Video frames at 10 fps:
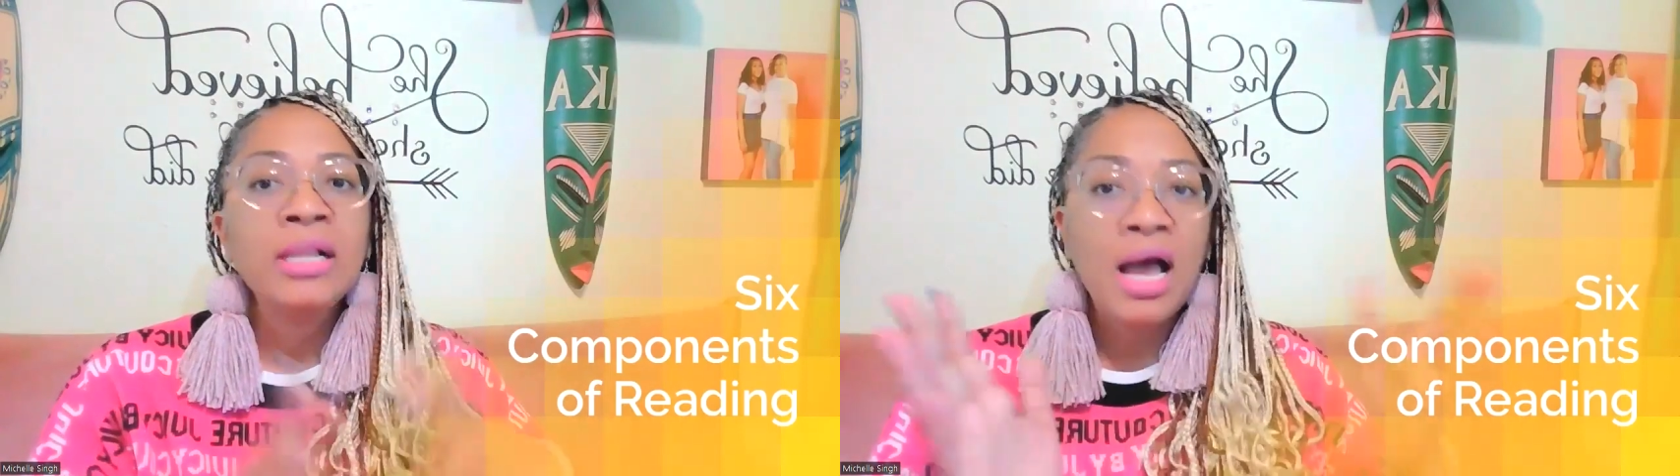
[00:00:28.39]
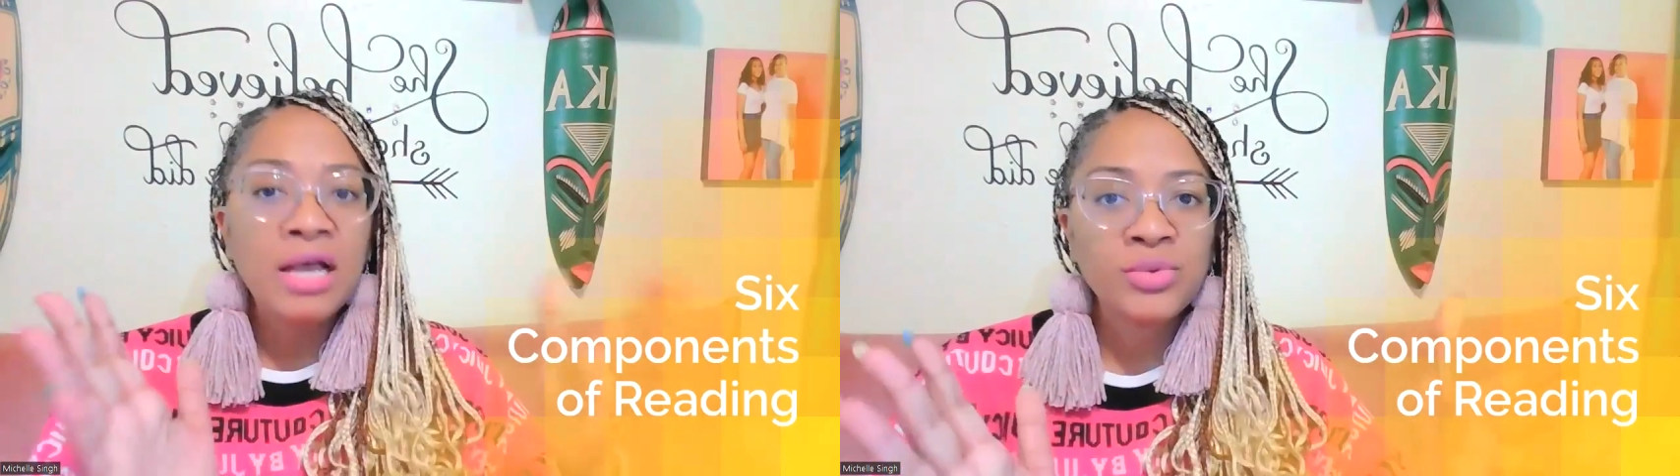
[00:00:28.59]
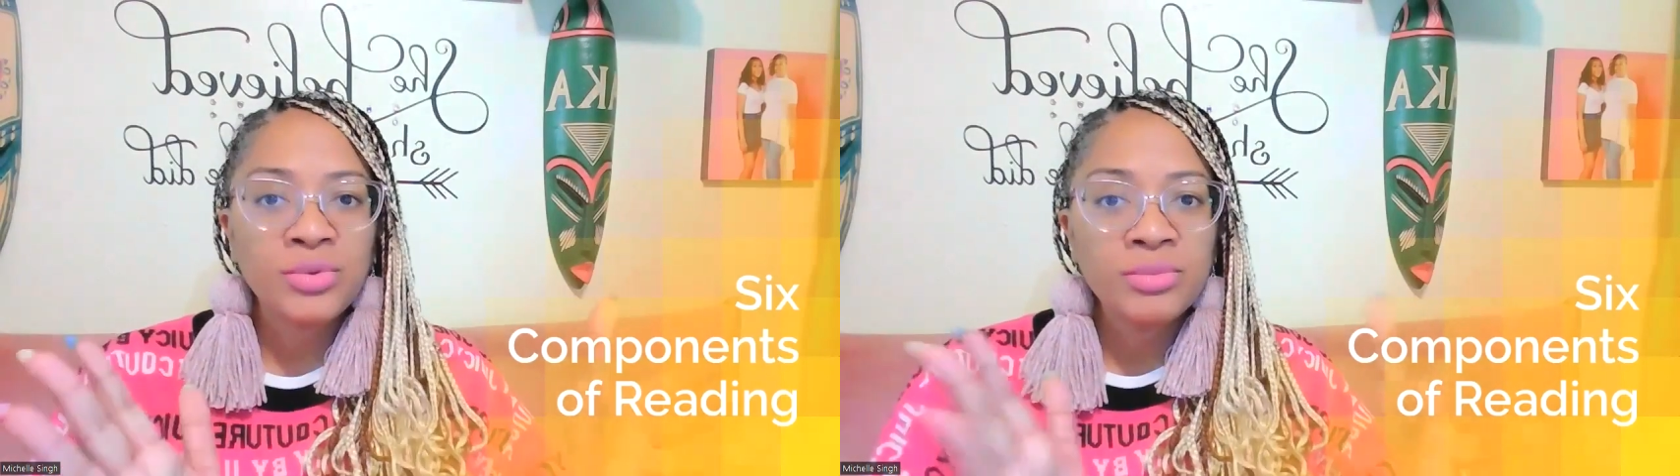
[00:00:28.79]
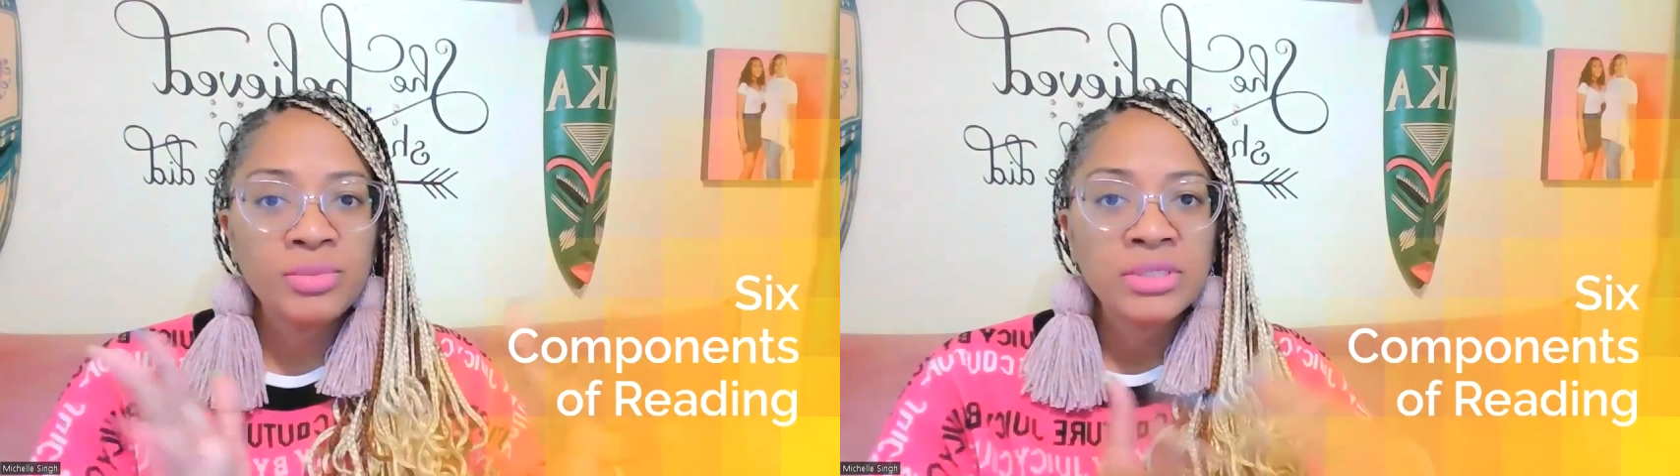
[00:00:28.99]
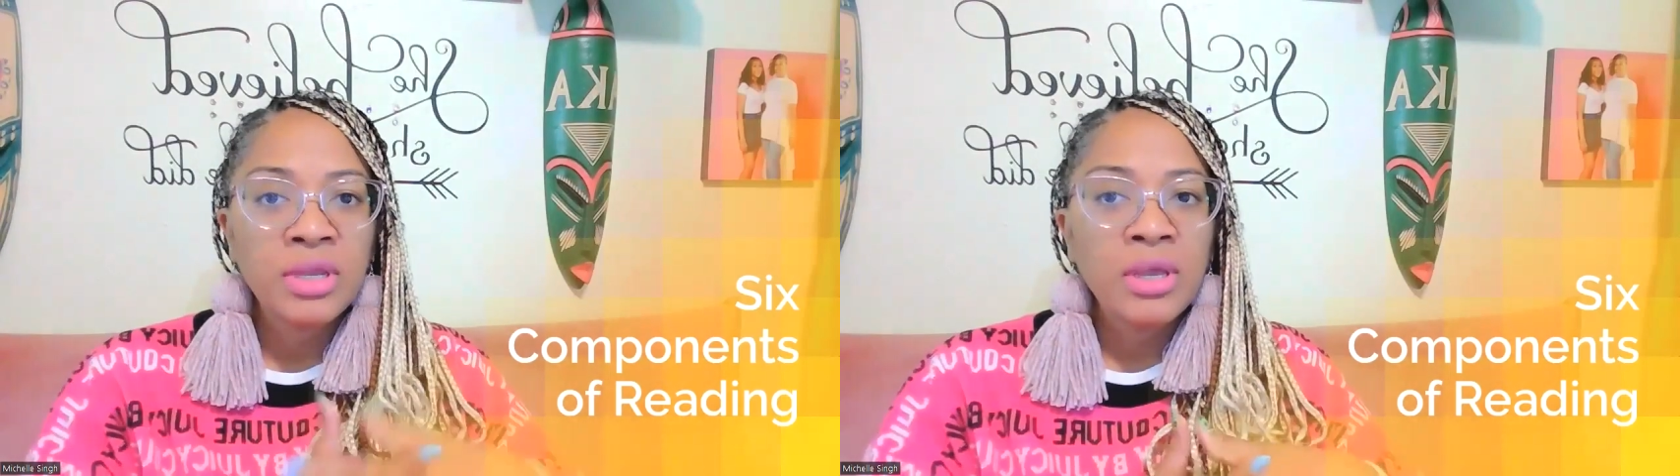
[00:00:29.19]

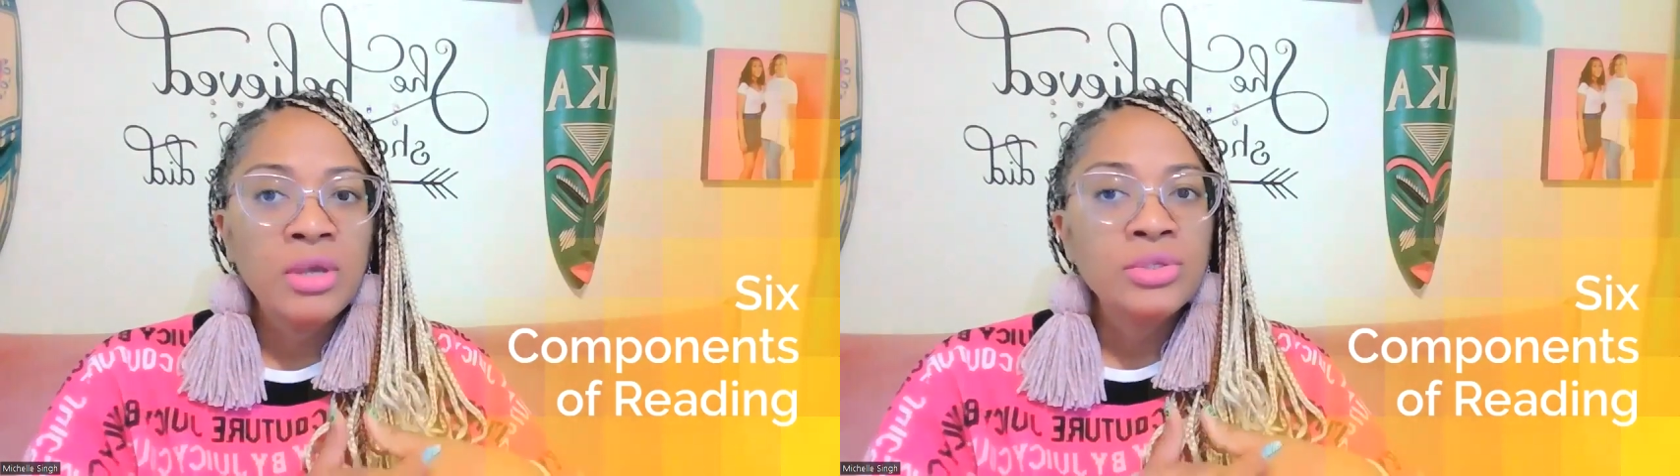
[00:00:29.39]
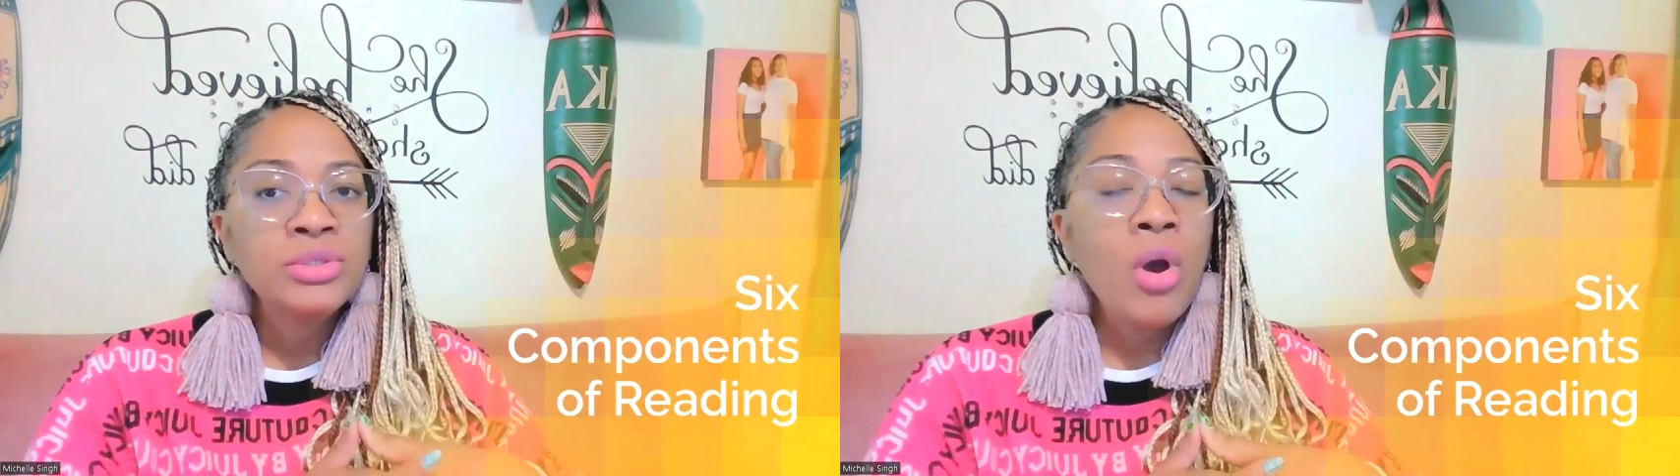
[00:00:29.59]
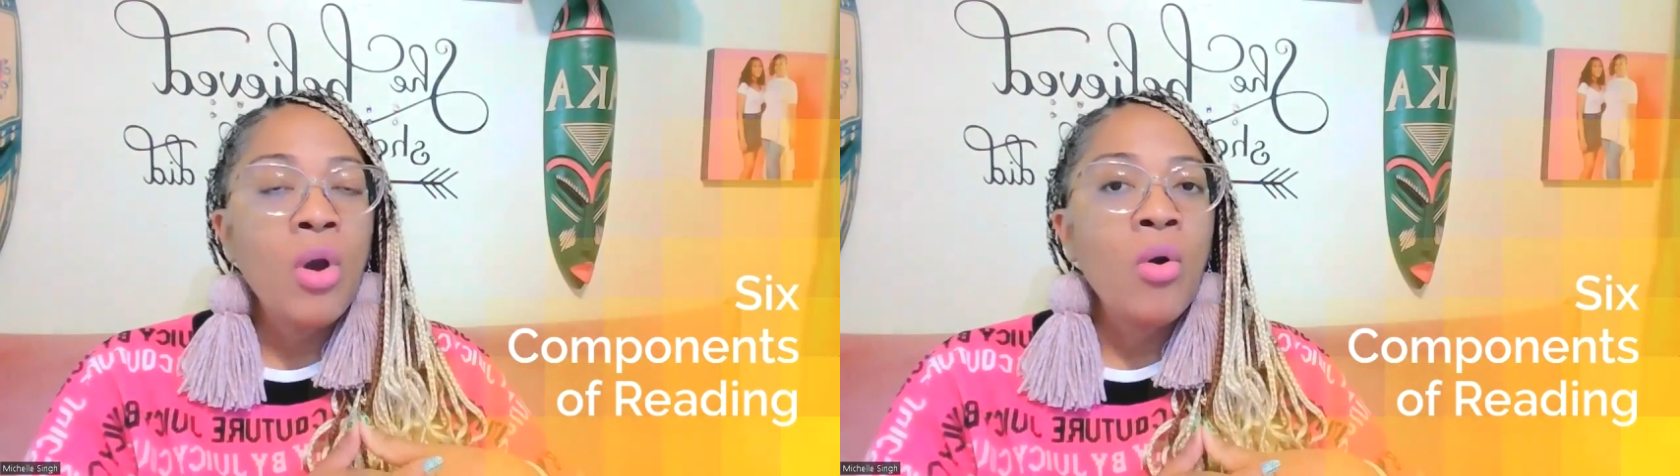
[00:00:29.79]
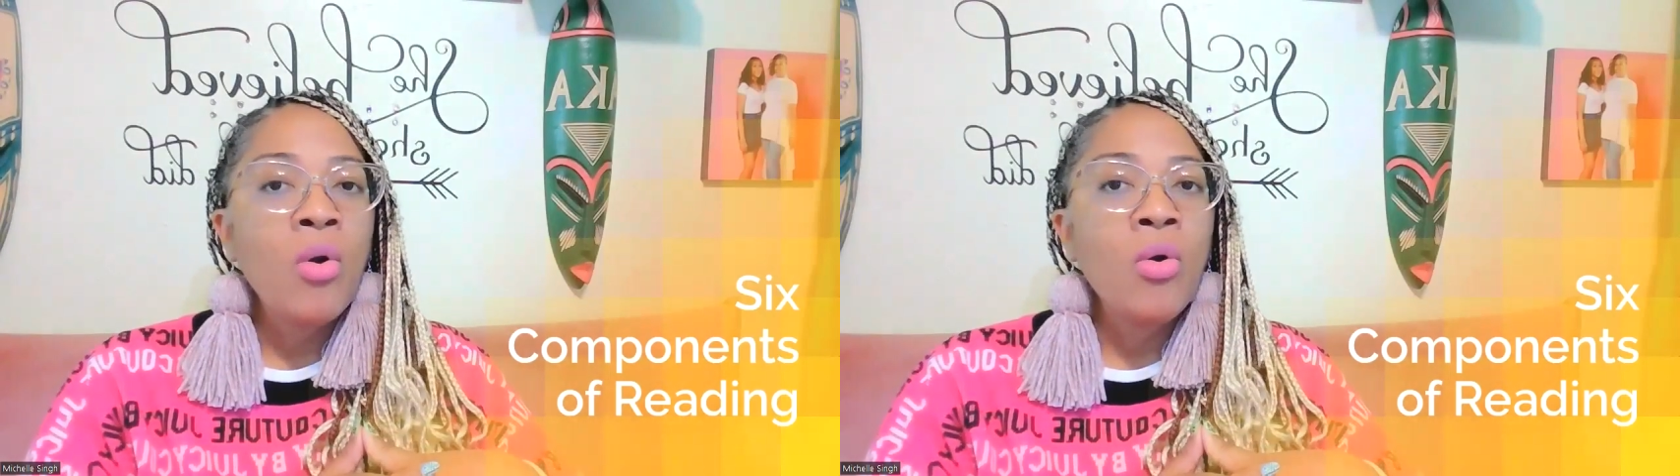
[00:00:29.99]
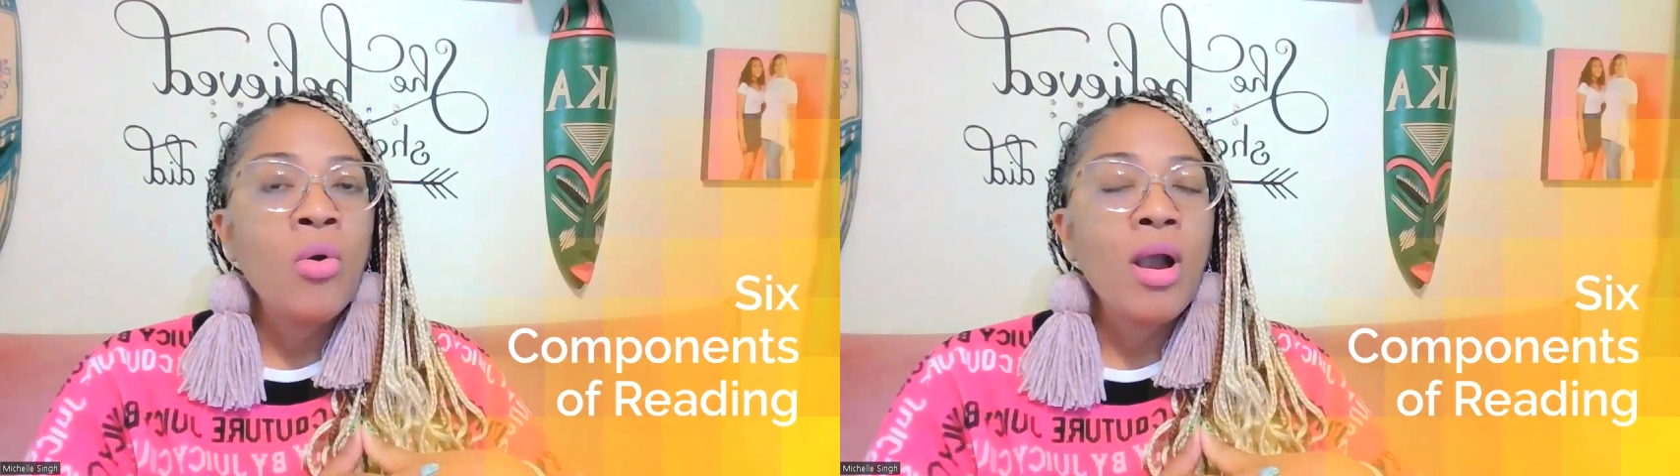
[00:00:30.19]
classrooms.
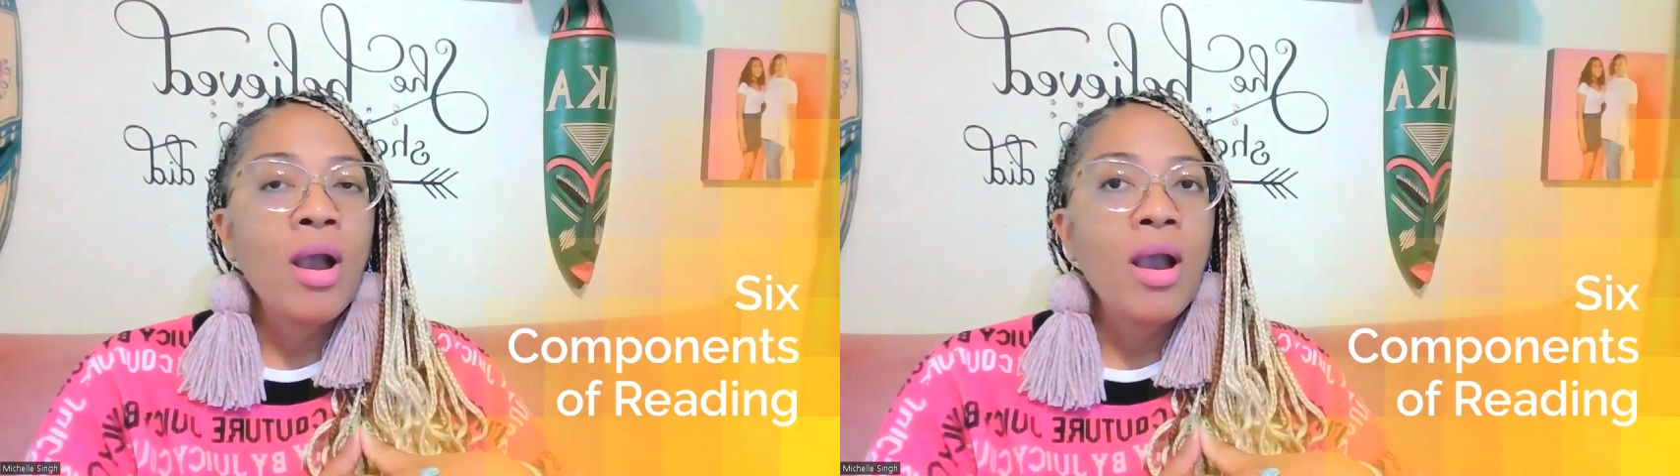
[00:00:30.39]
So